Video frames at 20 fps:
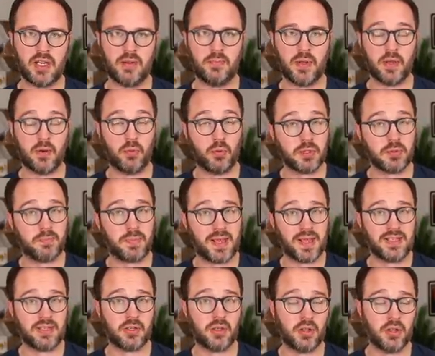but it was
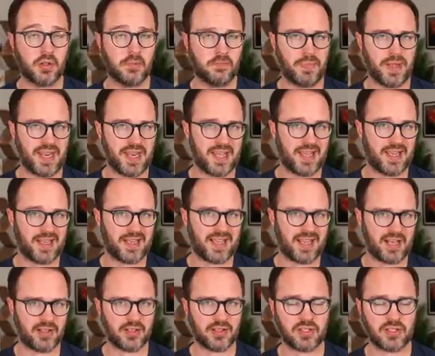based on the B account.